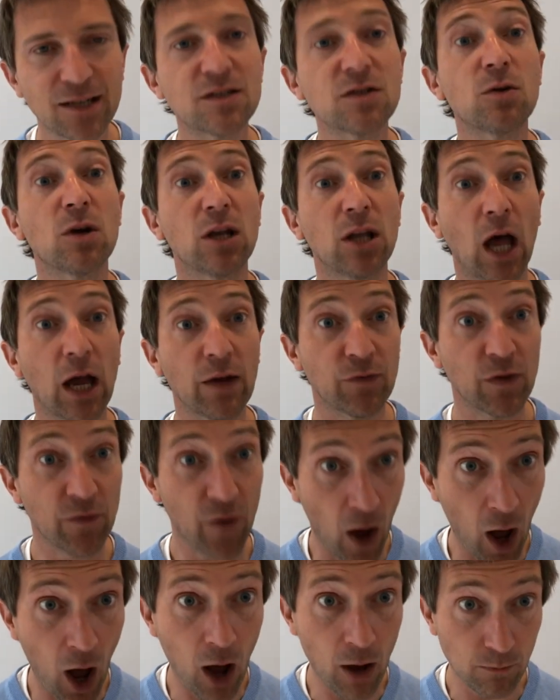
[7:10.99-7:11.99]
to a life of
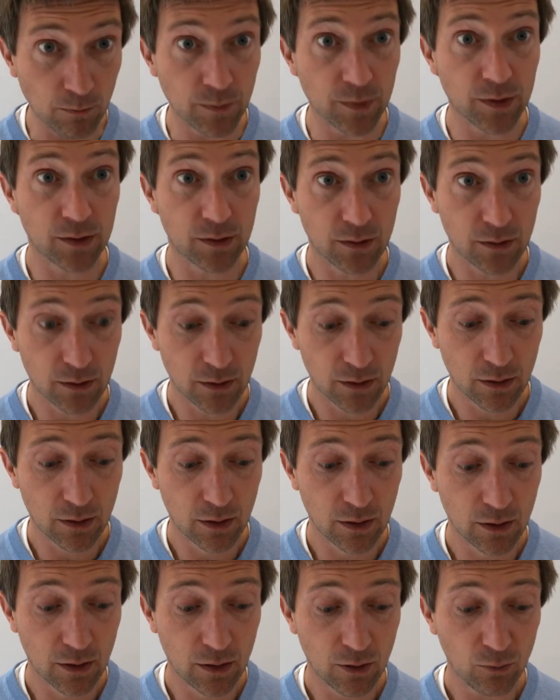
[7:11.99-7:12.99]
arms,
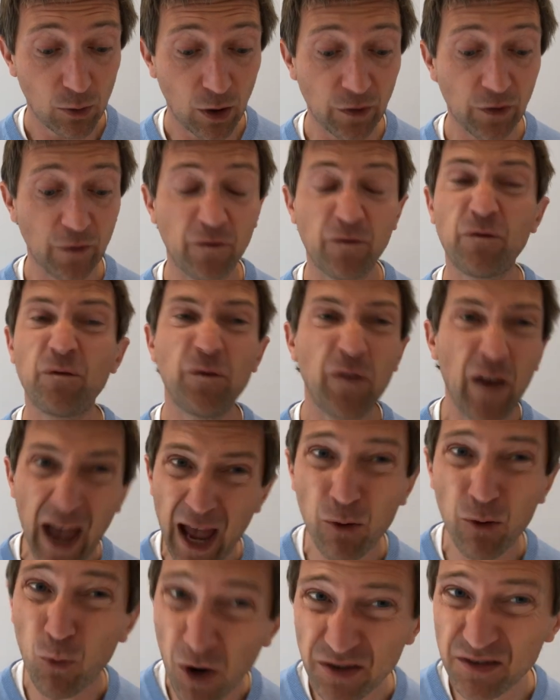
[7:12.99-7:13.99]
while the
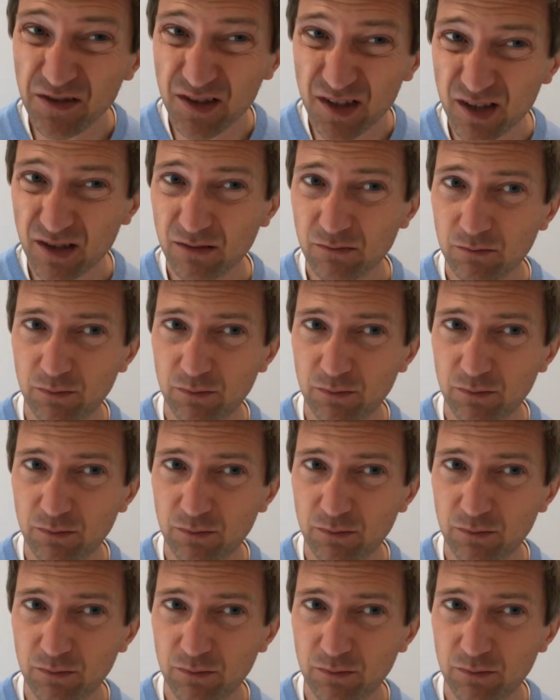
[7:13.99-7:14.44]
fair ones